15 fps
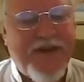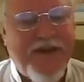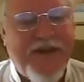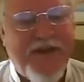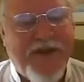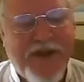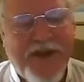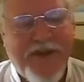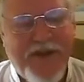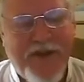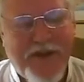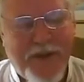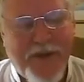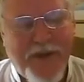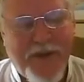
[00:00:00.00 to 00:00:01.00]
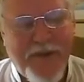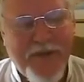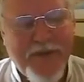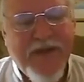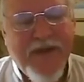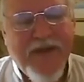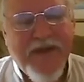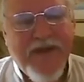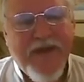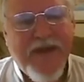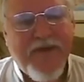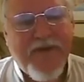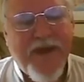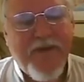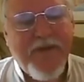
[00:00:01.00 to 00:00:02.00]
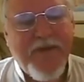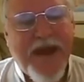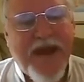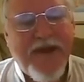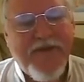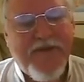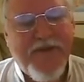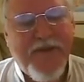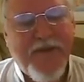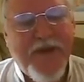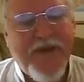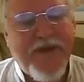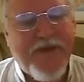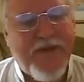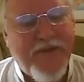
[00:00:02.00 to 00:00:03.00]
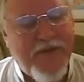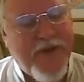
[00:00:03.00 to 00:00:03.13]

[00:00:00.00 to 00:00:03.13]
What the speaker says: existed in this world that have come down from us,